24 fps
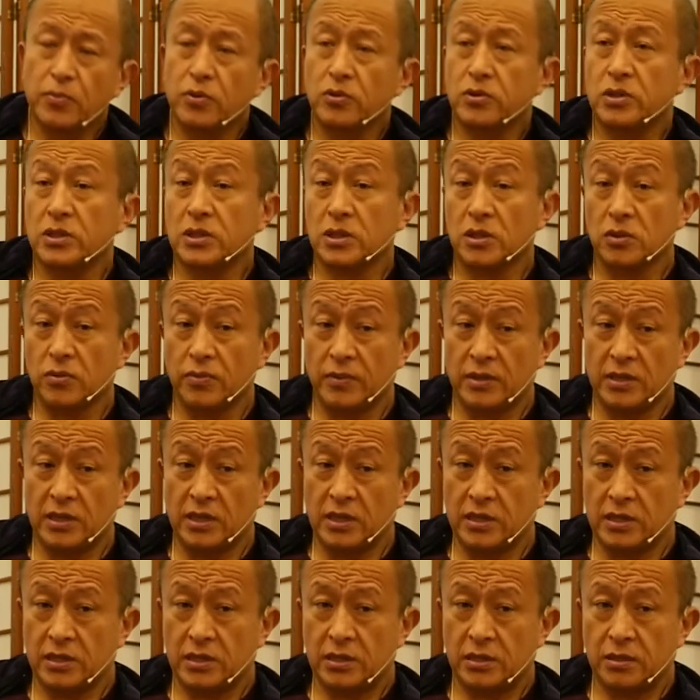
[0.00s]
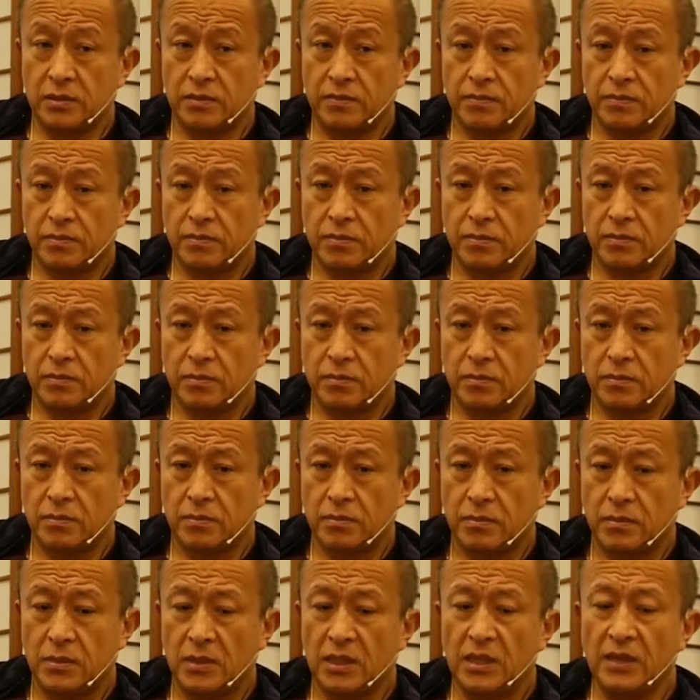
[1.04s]
Bodhisattva does,
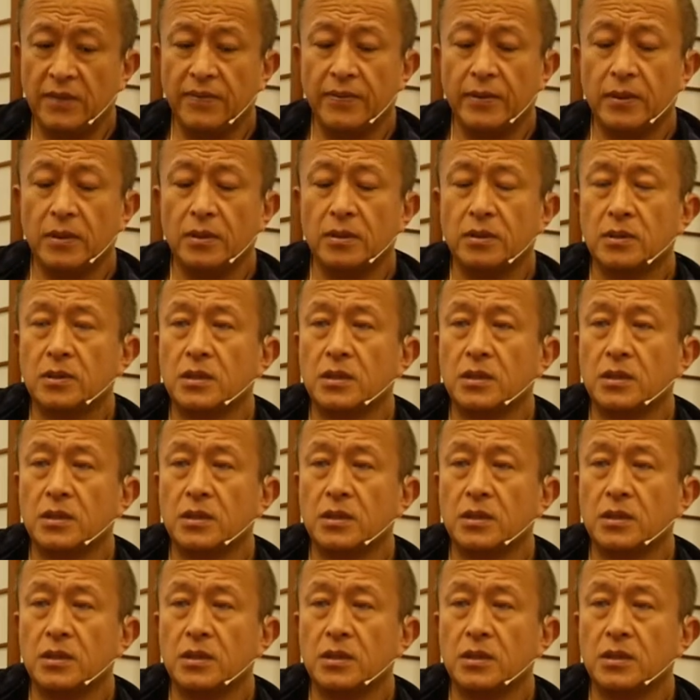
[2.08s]
even